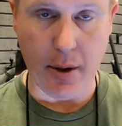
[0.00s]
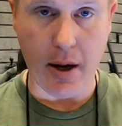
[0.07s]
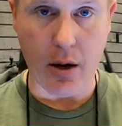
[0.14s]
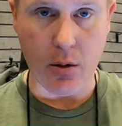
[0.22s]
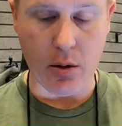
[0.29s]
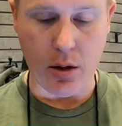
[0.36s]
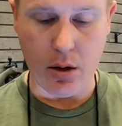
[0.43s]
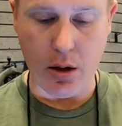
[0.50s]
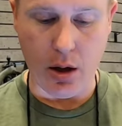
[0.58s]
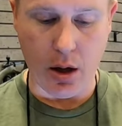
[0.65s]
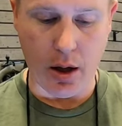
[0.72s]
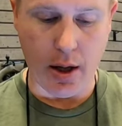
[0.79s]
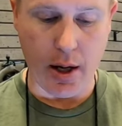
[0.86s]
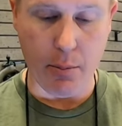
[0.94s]
about
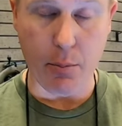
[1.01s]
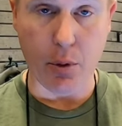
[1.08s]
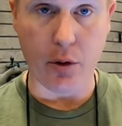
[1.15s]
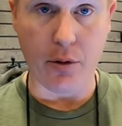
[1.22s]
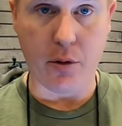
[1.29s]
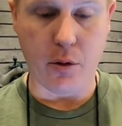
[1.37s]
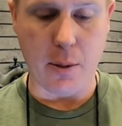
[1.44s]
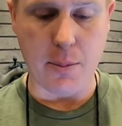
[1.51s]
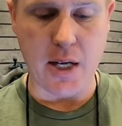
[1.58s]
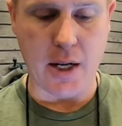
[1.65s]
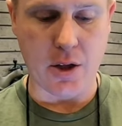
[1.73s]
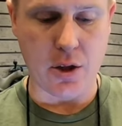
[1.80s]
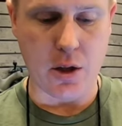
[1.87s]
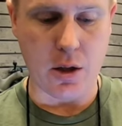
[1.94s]
uh, improved grip
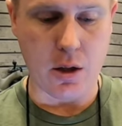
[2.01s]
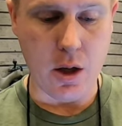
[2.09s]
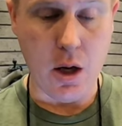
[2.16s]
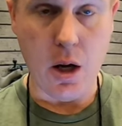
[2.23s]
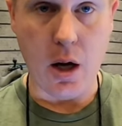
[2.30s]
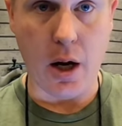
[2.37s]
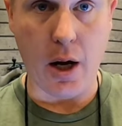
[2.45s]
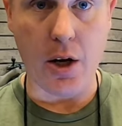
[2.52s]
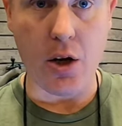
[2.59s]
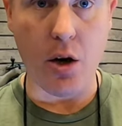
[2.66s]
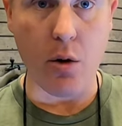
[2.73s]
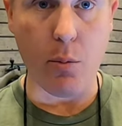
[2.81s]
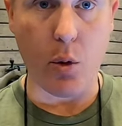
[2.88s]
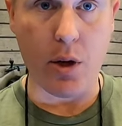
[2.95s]
texture, uh,
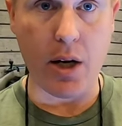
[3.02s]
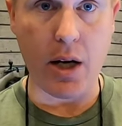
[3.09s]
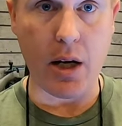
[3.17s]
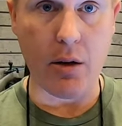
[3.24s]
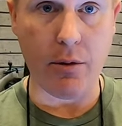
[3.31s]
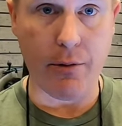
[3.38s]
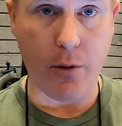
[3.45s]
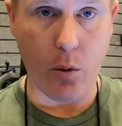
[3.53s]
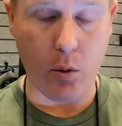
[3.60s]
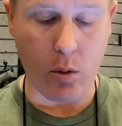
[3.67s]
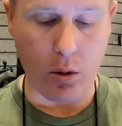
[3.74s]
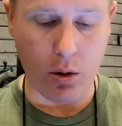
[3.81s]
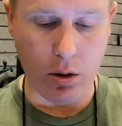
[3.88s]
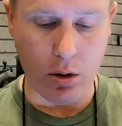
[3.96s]
no more need
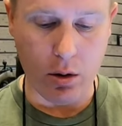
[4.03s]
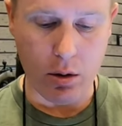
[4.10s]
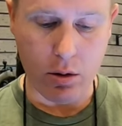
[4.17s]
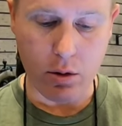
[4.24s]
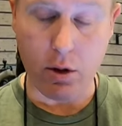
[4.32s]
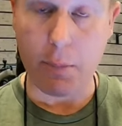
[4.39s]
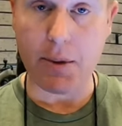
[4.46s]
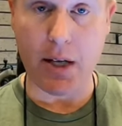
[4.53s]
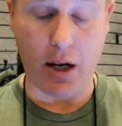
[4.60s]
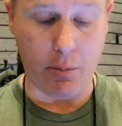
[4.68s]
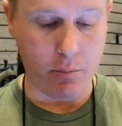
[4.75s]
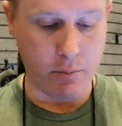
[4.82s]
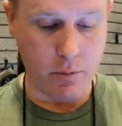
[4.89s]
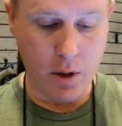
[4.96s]
for grip
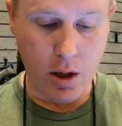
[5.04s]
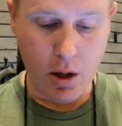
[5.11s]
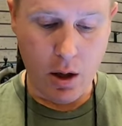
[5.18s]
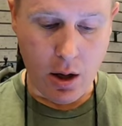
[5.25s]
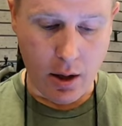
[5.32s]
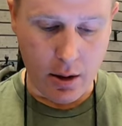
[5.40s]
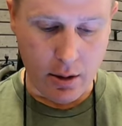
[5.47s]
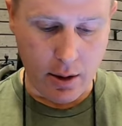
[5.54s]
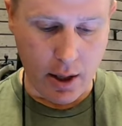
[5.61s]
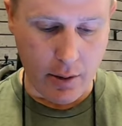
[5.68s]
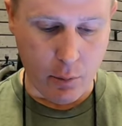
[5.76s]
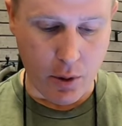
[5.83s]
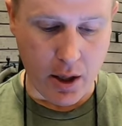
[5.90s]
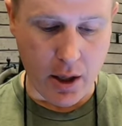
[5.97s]
tape.
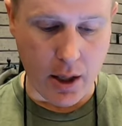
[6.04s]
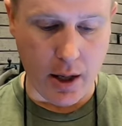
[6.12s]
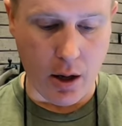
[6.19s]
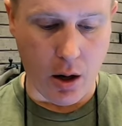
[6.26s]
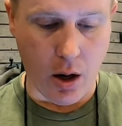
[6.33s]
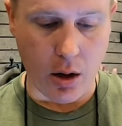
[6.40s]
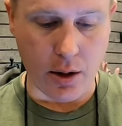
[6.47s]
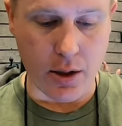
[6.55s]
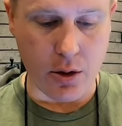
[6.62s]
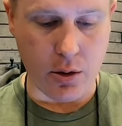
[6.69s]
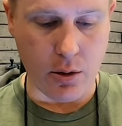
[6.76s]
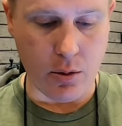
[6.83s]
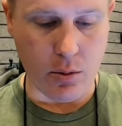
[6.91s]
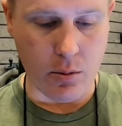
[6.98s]
They recut all
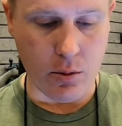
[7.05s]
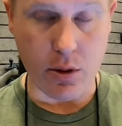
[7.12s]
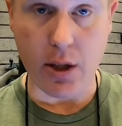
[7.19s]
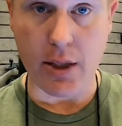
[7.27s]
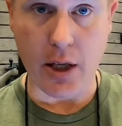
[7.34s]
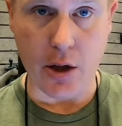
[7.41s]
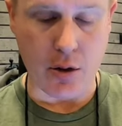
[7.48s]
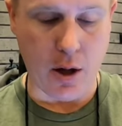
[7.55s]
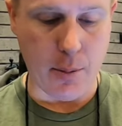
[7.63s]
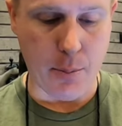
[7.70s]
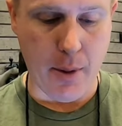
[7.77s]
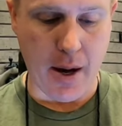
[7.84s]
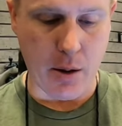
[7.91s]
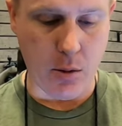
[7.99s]
into the
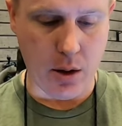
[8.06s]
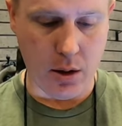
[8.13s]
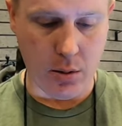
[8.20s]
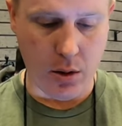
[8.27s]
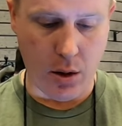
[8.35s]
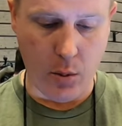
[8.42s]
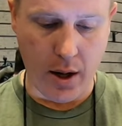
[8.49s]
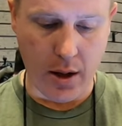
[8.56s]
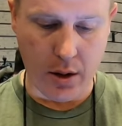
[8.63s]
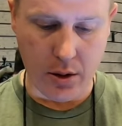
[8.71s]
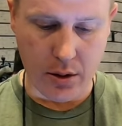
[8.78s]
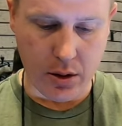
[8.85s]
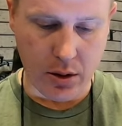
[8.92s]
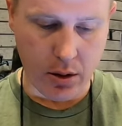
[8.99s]
teardrop mag uh,
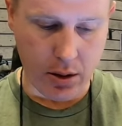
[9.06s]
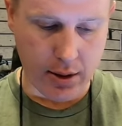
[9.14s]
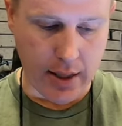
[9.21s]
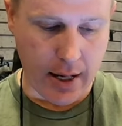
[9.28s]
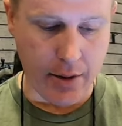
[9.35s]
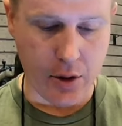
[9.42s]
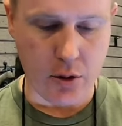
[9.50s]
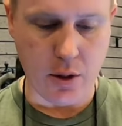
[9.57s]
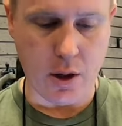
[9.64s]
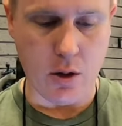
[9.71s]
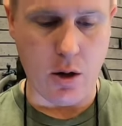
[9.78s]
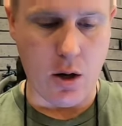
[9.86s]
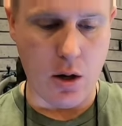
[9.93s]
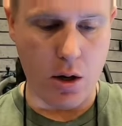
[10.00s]
wells, side of the
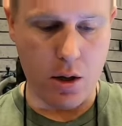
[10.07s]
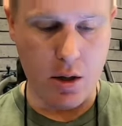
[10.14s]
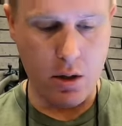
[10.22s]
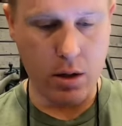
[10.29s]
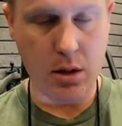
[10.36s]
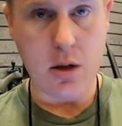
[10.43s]
trigger guard,